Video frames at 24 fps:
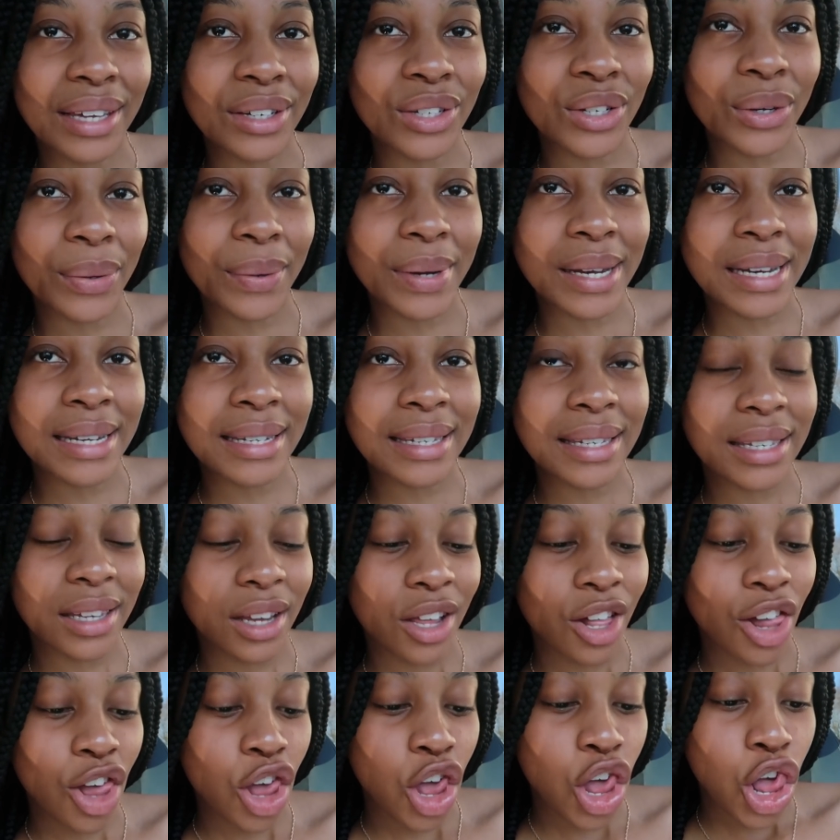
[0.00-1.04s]
do it.
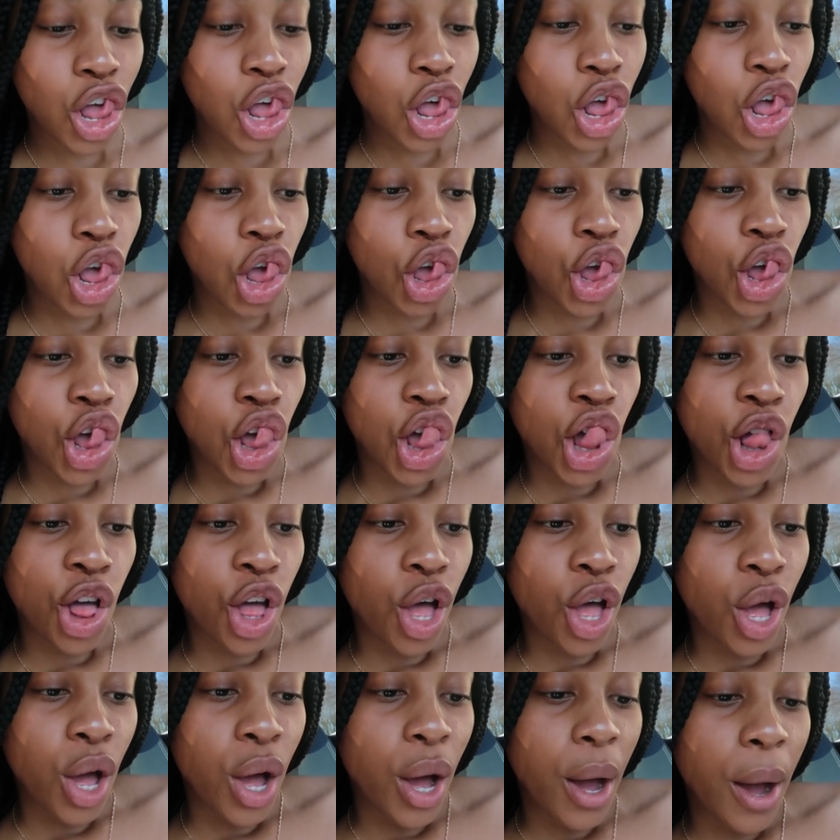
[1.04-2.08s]

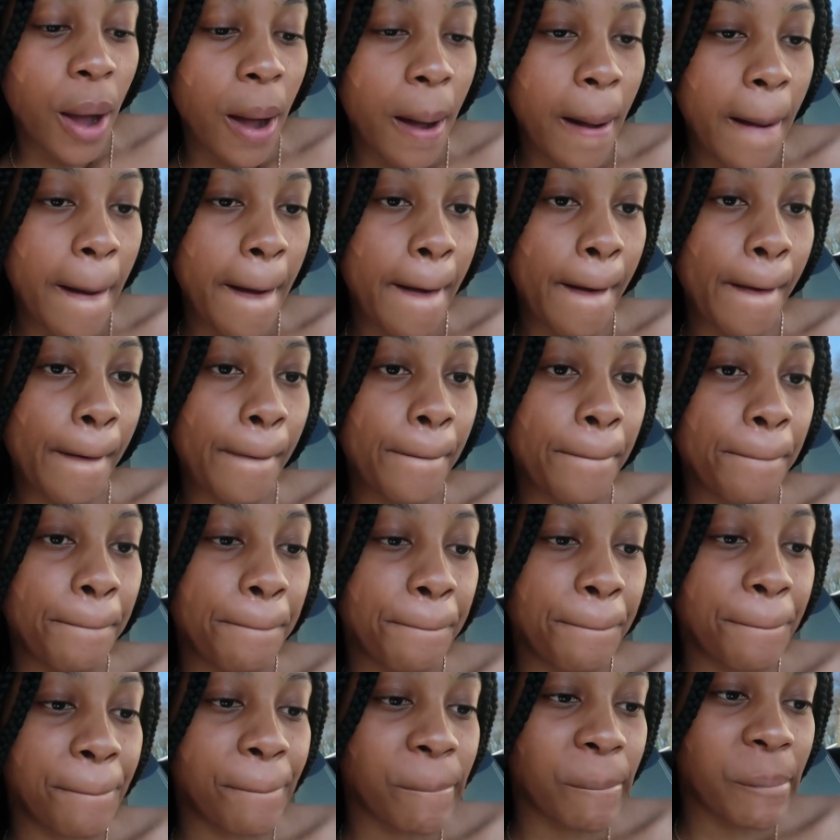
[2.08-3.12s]

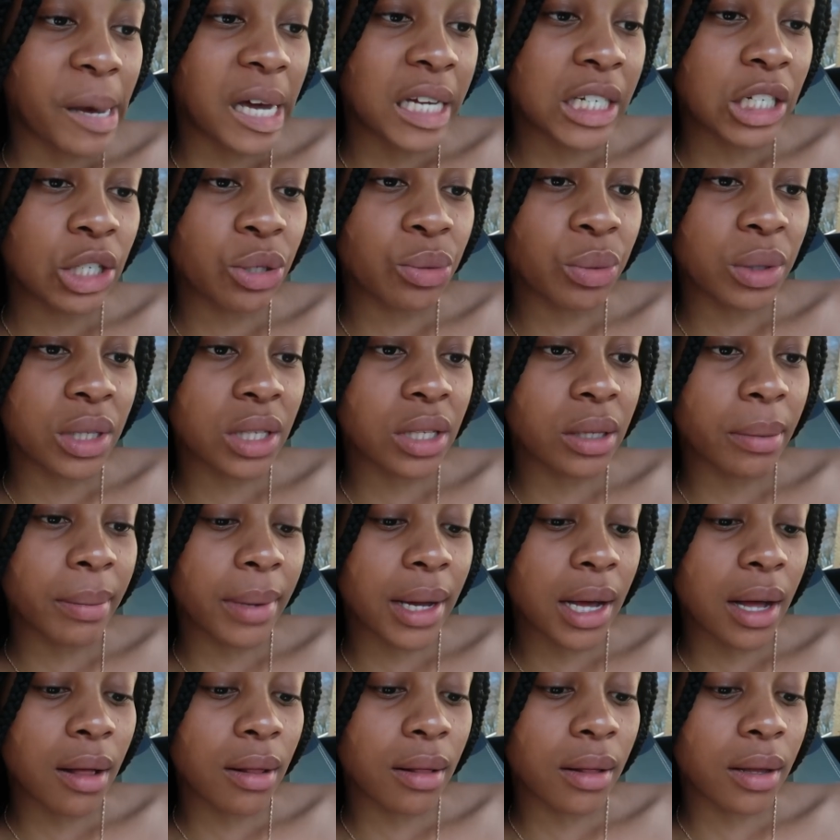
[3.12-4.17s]
I just want some
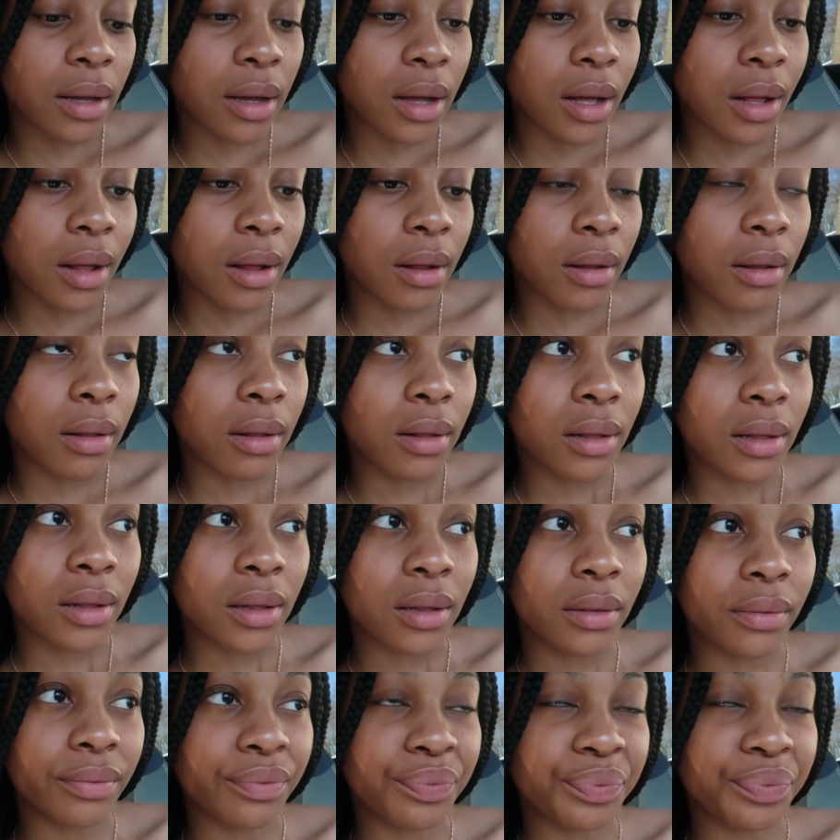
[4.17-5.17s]
alcohol.